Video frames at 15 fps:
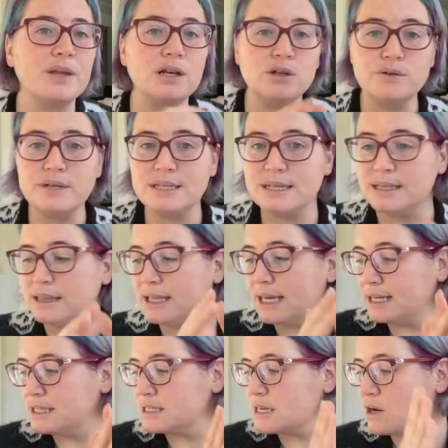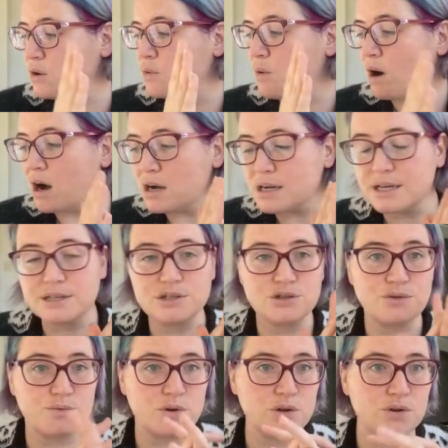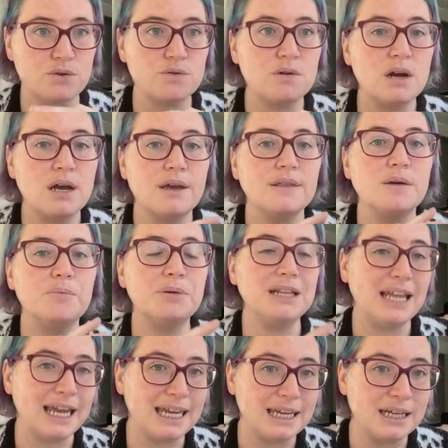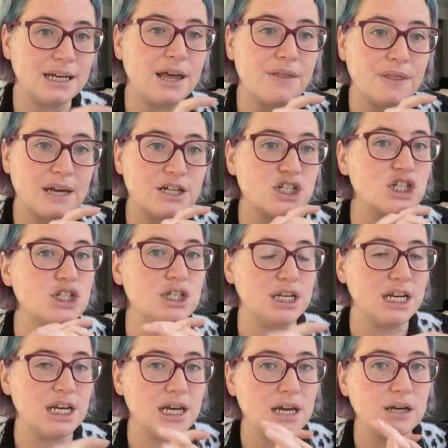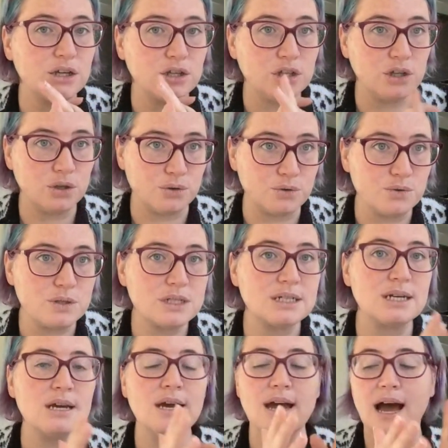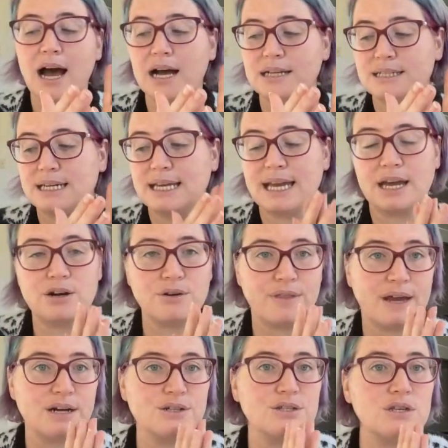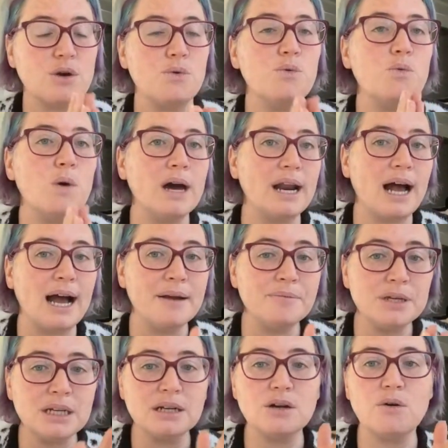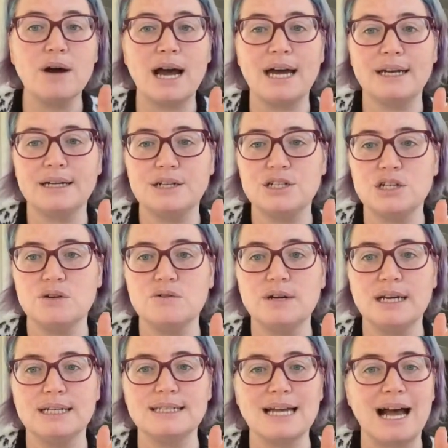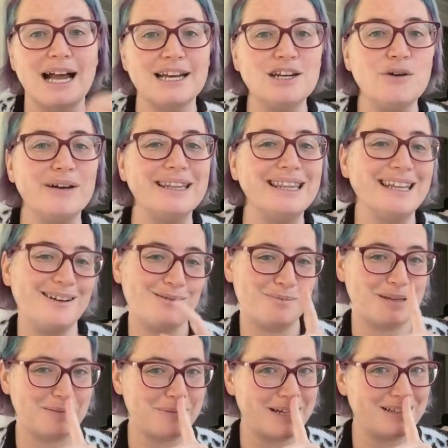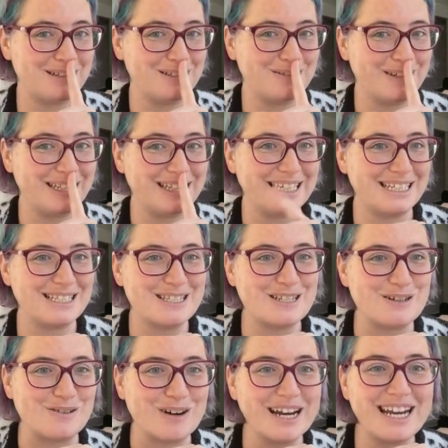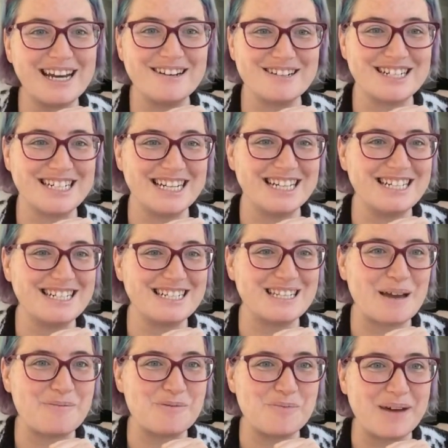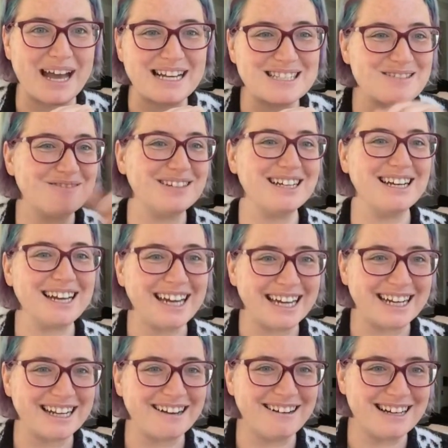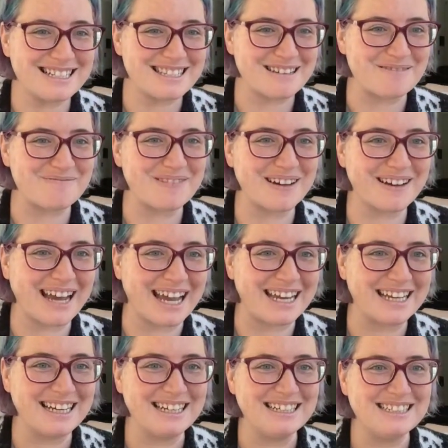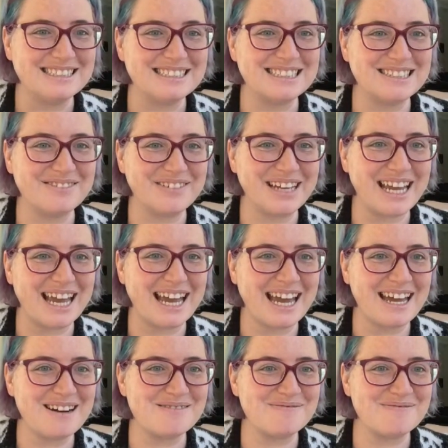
Louie Lynn is going to walk us through the plan that she used to get her there. So what I'm going to go ahead and do is, I know a little bit of story. Here she is. She's coming back. So we're good. Awesome. Okay. Let me add her